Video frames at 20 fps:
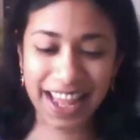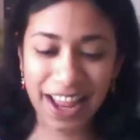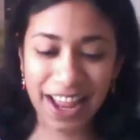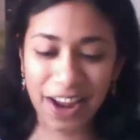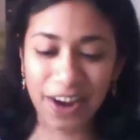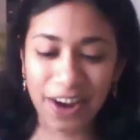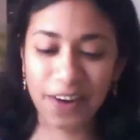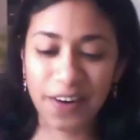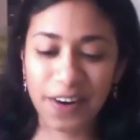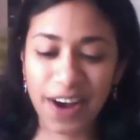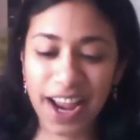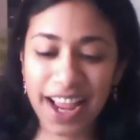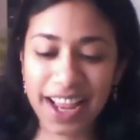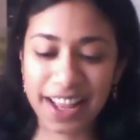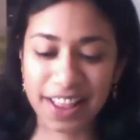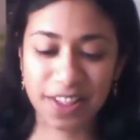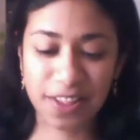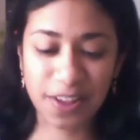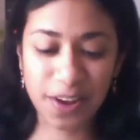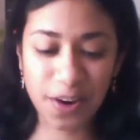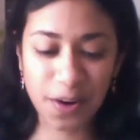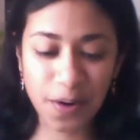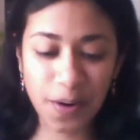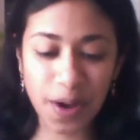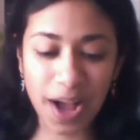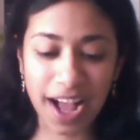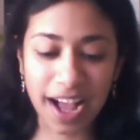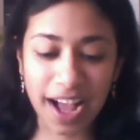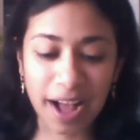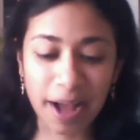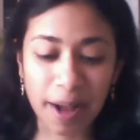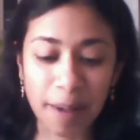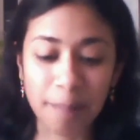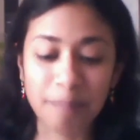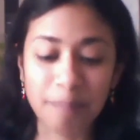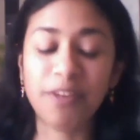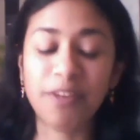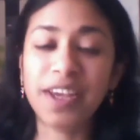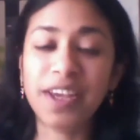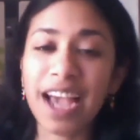All right, so
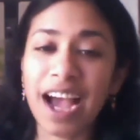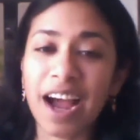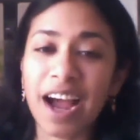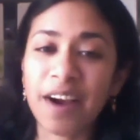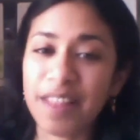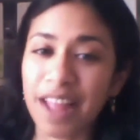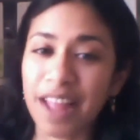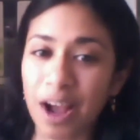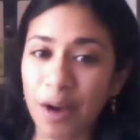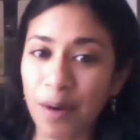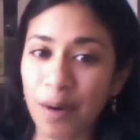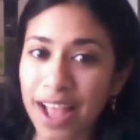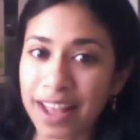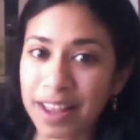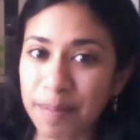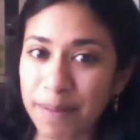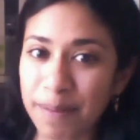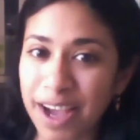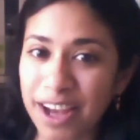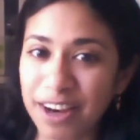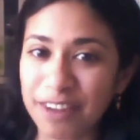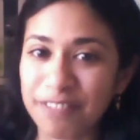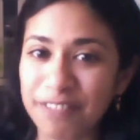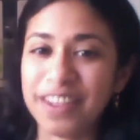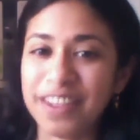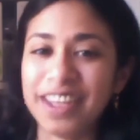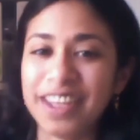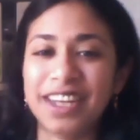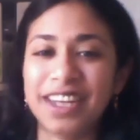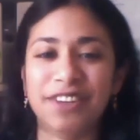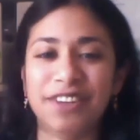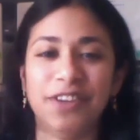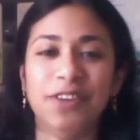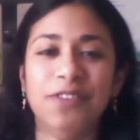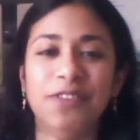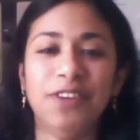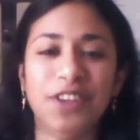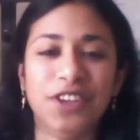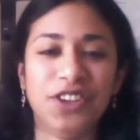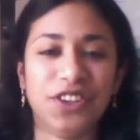we are now at the part of the
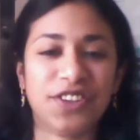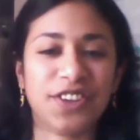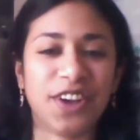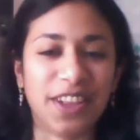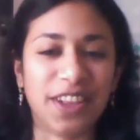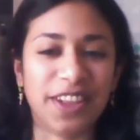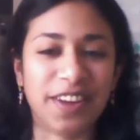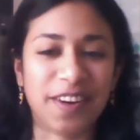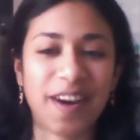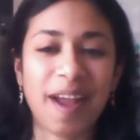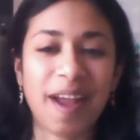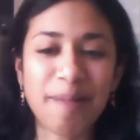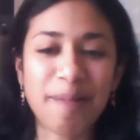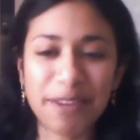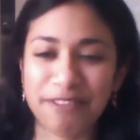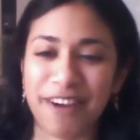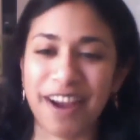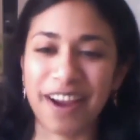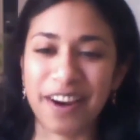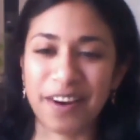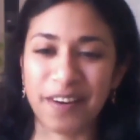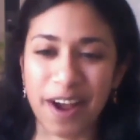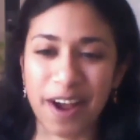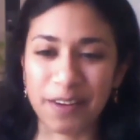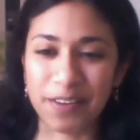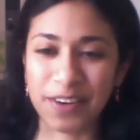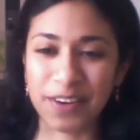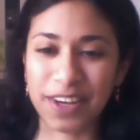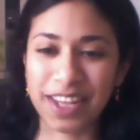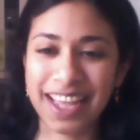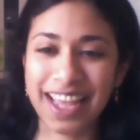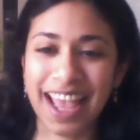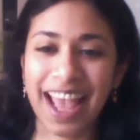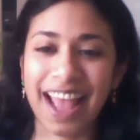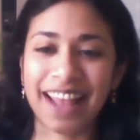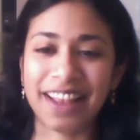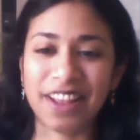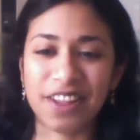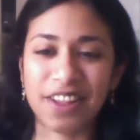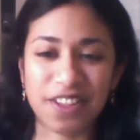interview which is called the rapid fire round.
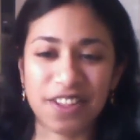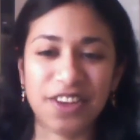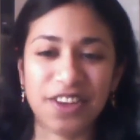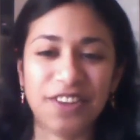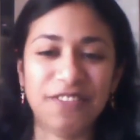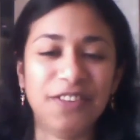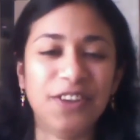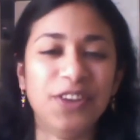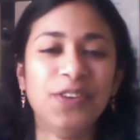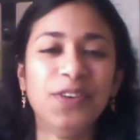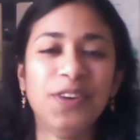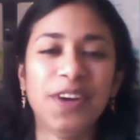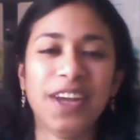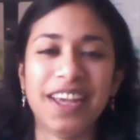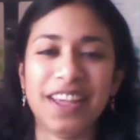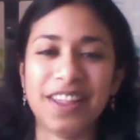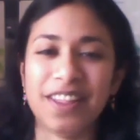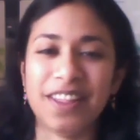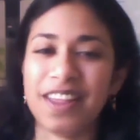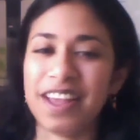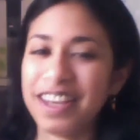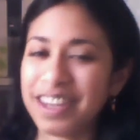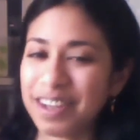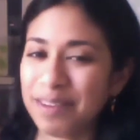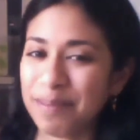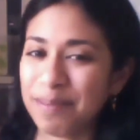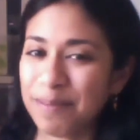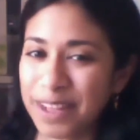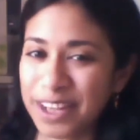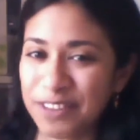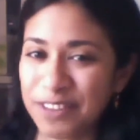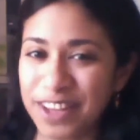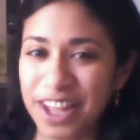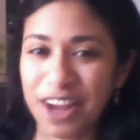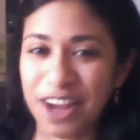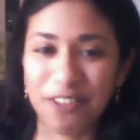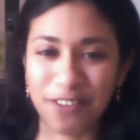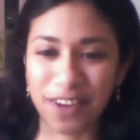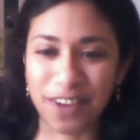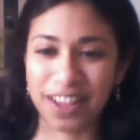And this interview is incomplete
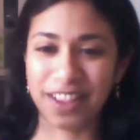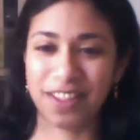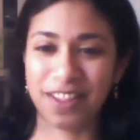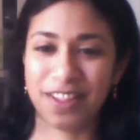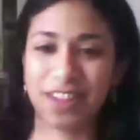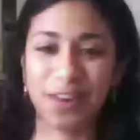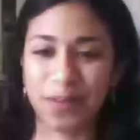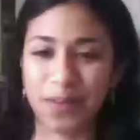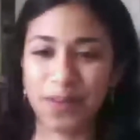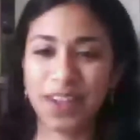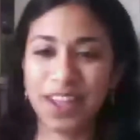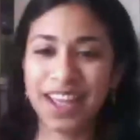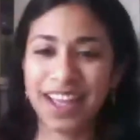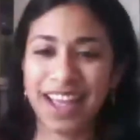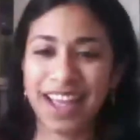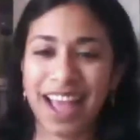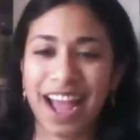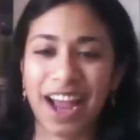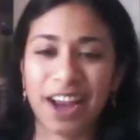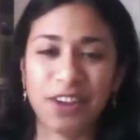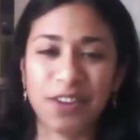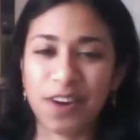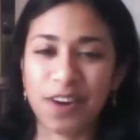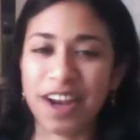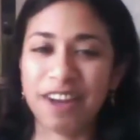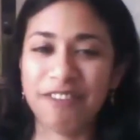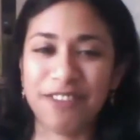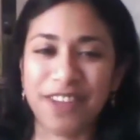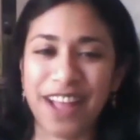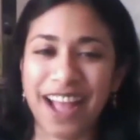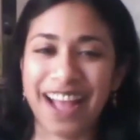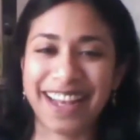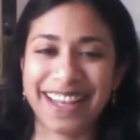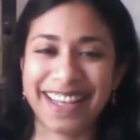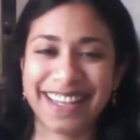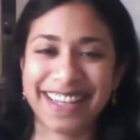without one. So, are you ready for that?